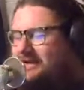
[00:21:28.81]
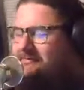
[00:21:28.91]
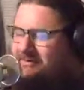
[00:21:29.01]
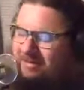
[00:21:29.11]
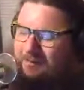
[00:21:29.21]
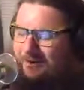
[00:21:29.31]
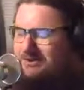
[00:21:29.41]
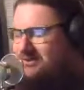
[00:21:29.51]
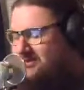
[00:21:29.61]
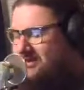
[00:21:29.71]
for you to put
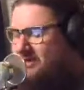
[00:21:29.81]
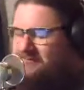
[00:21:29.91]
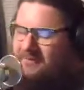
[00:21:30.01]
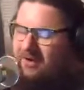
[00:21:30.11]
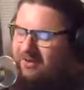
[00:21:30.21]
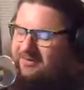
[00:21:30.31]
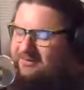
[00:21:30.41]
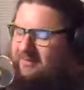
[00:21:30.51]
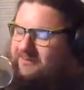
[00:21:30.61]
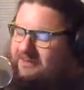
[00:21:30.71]
yourself on
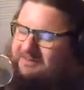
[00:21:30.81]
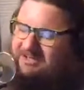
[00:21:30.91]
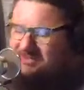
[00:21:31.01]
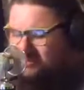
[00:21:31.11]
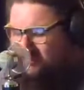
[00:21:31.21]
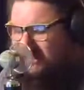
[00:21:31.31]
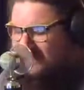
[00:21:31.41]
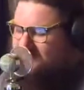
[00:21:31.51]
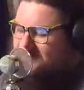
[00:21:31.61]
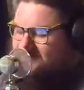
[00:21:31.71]
something, but you still
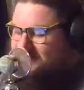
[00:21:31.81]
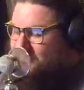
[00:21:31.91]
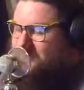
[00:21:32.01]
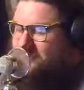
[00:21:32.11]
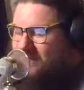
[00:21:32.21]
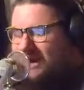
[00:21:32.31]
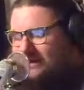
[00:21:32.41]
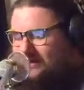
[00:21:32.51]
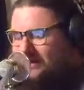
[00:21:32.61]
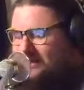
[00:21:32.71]
have to do the right
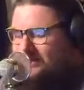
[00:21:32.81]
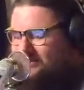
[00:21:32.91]
thing.